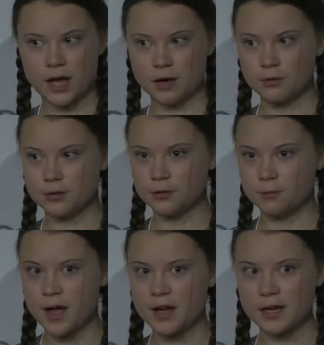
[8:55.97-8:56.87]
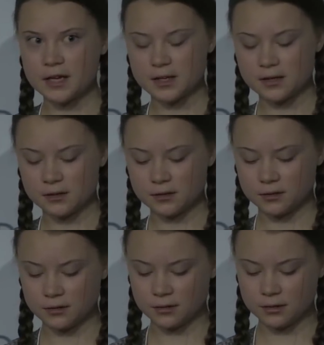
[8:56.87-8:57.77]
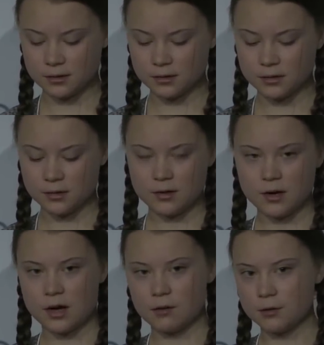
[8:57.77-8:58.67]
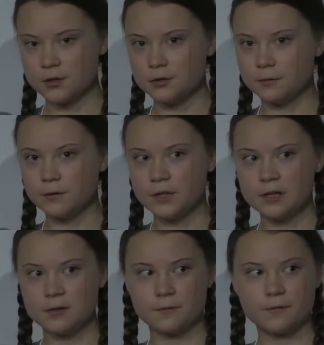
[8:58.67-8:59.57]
I want you to panic. I want you to feel the